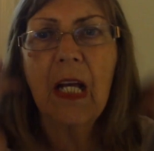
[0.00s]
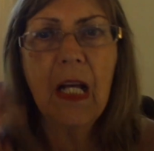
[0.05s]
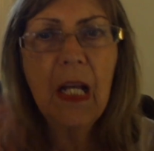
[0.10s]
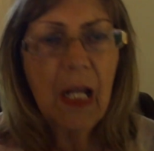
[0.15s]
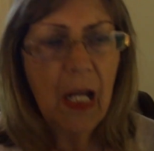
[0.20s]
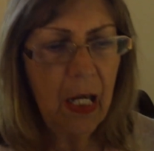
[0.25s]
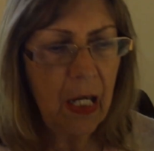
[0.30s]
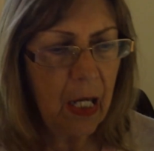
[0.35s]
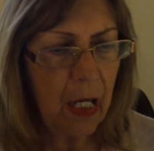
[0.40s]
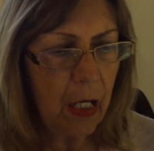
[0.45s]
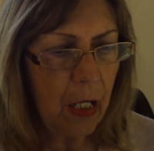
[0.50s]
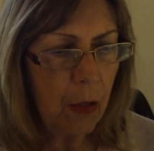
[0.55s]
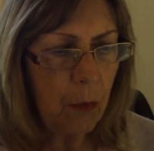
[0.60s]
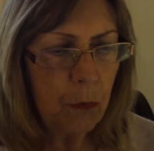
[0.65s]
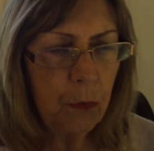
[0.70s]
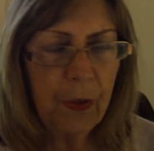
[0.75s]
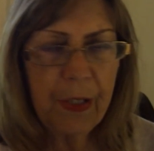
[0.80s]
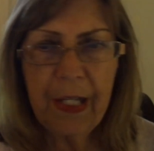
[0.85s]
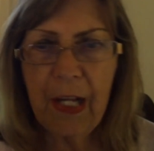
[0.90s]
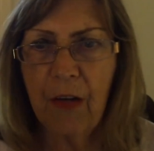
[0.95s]

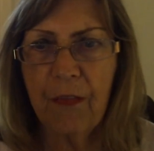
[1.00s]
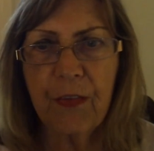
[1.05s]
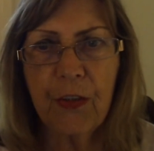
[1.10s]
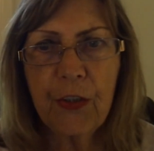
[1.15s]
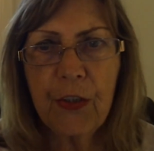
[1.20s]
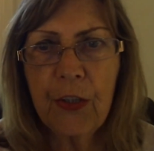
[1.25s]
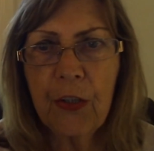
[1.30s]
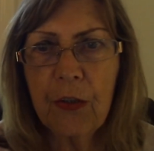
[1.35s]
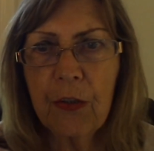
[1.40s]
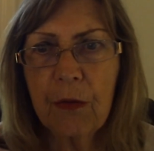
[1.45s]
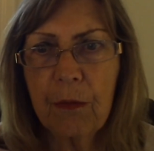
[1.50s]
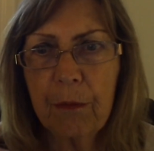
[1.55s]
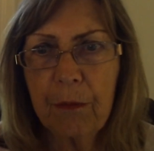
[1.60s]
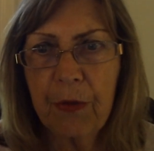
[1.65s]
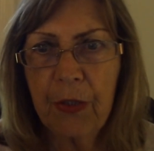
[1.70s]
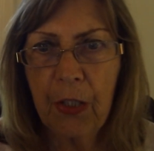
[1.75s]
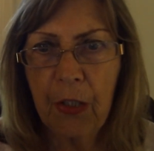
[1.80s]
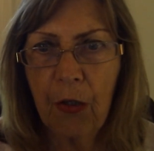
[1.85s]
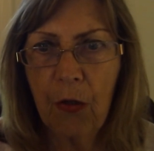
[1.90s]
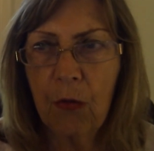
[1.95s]
whatever your,
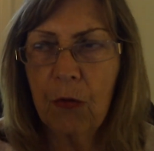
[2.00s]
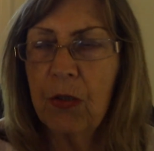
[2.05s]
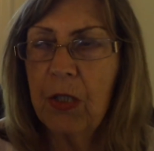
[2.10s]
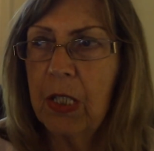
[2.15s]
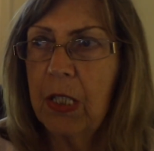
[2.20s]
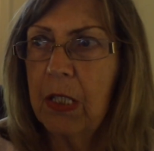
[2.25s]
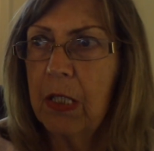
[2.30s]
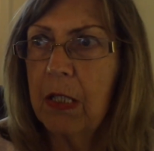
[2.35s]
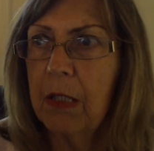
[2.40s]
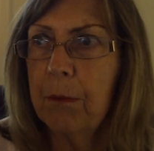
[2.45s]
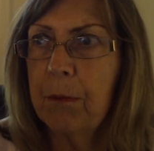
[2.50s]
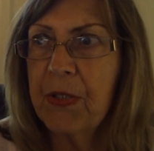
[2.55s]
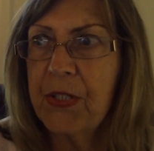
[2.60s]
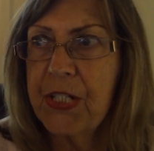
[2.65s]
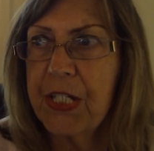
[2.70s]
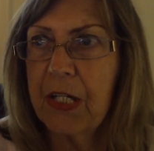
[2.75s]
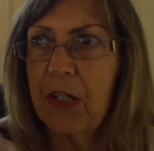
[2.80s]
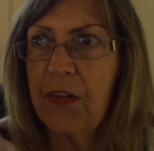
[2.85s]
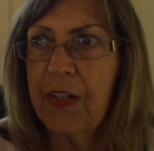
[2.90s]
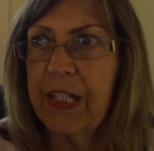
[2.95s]

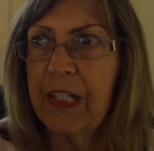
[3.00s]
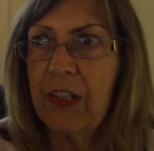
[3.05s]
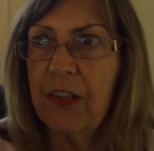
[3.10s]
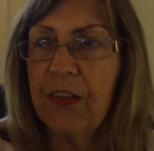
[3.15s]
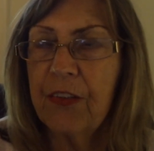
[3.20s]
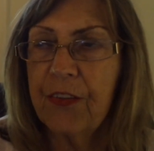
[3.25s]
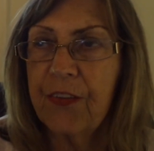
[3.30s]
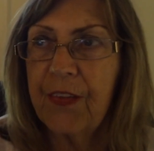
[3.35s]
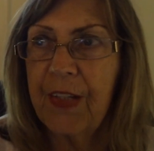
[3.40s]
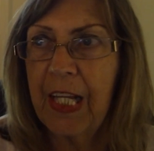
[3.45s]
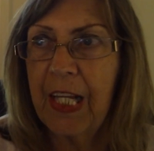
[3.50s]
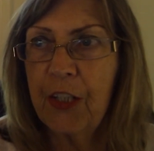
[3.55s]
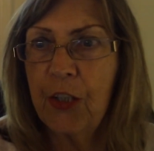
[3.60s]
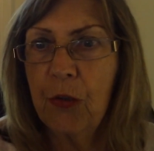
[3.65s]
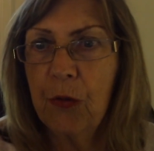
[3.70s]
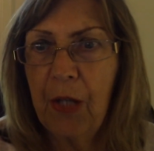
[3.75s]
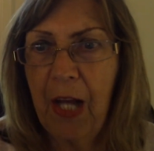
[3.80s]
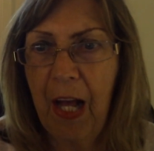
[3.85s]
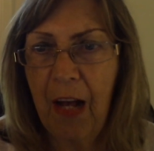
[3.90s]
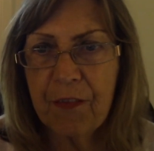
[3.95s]
materials that
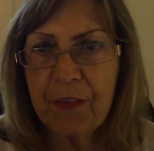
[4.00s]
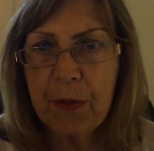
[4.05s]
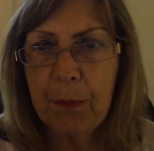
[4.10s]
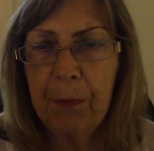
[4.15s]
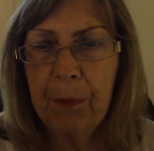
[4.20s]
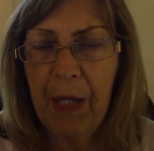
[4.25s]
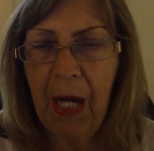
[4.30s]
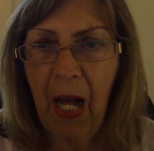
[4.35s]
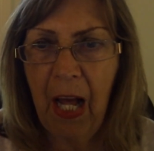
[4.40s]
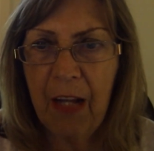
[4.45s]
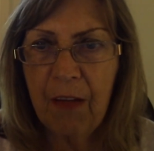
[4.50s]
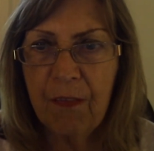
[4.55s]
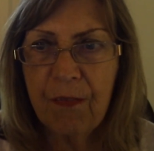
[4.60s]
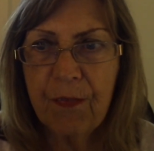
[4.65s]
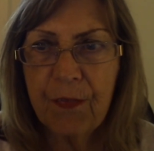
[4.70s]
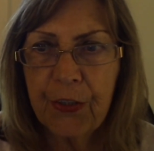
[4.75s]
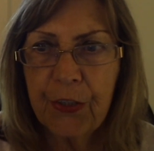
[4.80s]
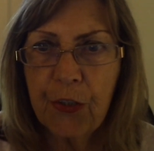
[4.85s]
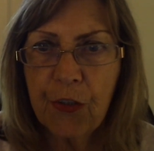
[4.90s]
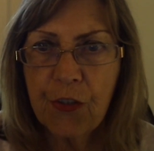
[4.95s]
you have to buy
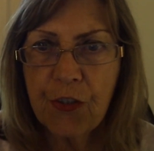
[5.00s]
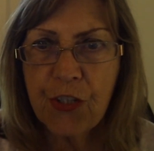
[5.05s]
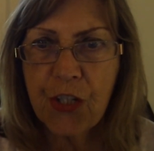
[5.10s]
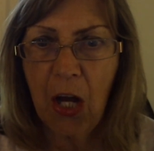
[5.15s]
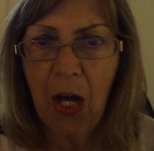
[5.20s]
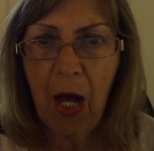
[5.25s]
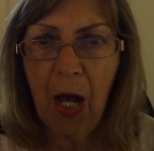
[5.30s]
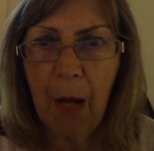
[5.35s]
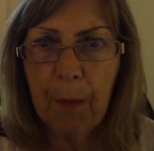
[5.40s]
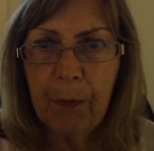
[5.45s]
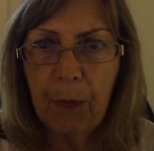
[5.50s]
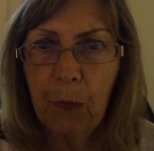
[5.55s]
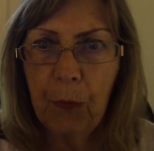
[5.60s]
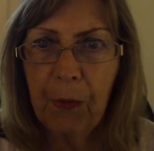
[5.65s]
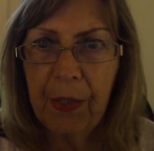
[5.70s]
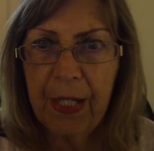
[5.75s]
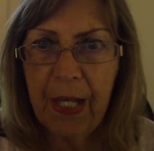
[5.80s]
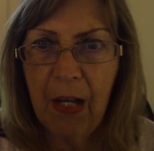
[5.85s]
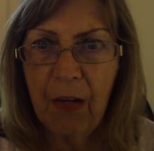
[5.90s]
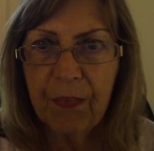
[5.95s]
for your job or
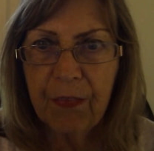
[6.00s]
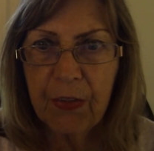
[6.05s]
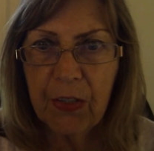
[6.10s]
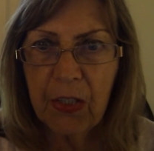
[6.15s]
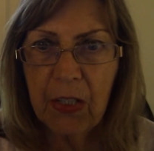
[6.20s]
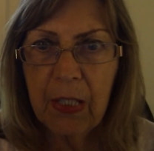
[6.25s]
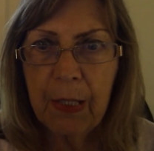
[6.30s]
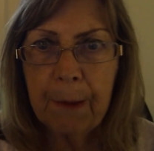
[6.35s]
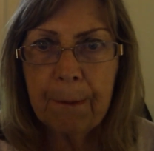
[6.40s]
whatever.